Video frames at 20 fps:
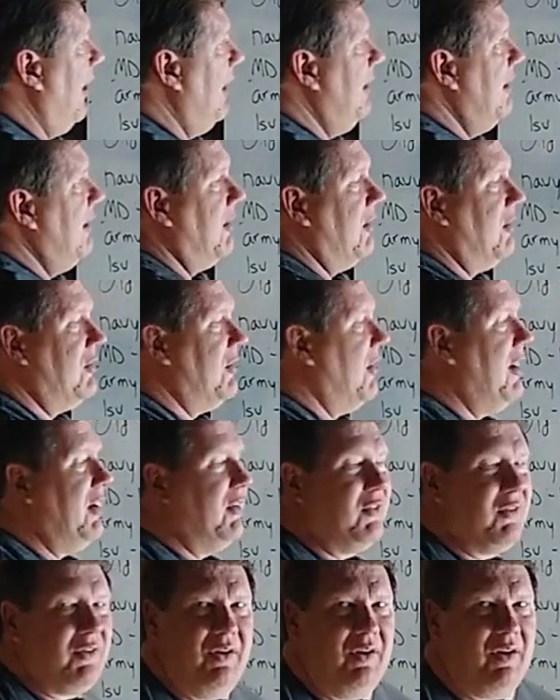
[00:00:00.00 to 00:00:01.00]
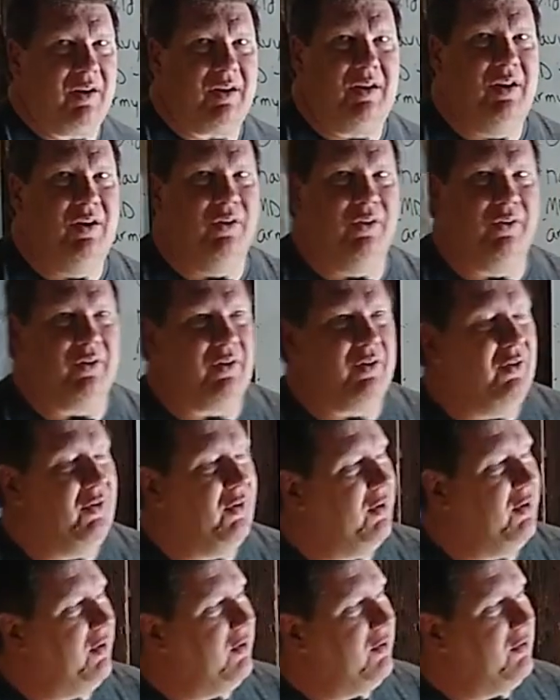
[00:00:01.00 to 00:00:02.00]
I think the Giants are going to kill the
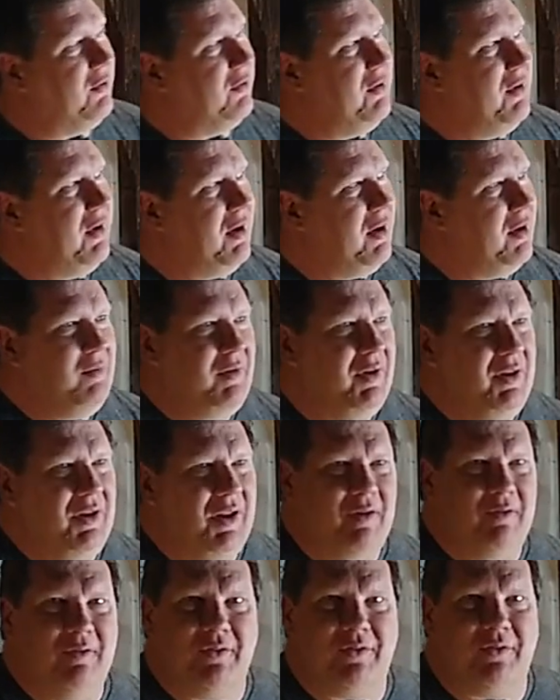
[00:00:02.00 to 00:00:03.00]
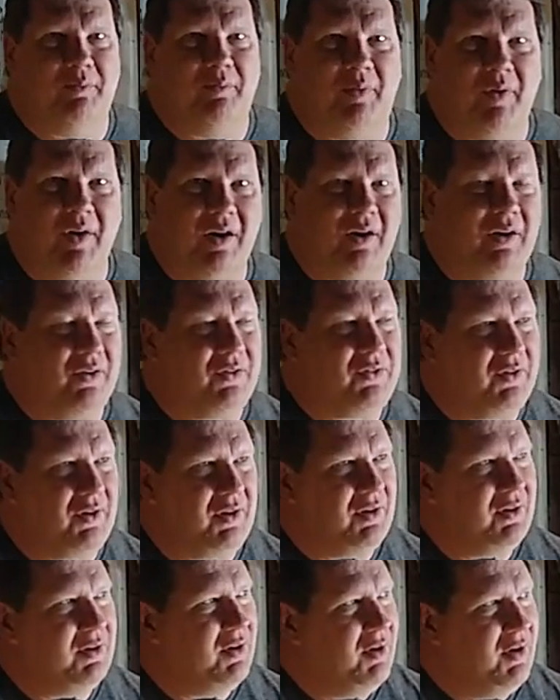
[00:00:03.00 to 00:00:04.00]
Cardinals. I mean, that was
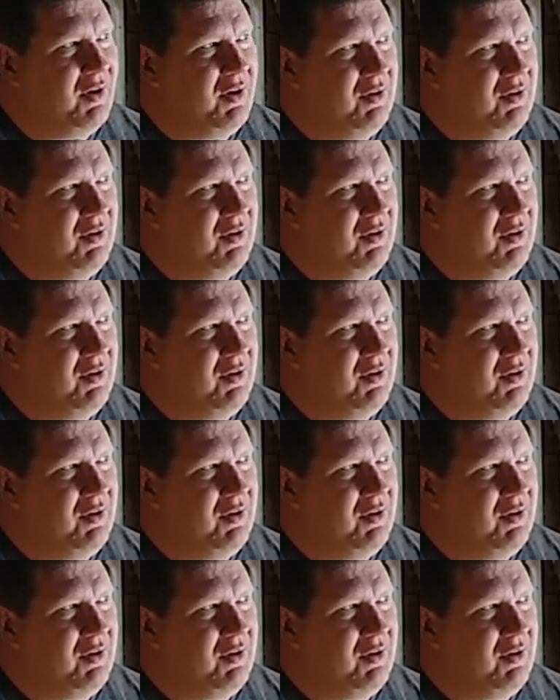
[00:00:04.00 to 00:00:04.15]
embarrassing.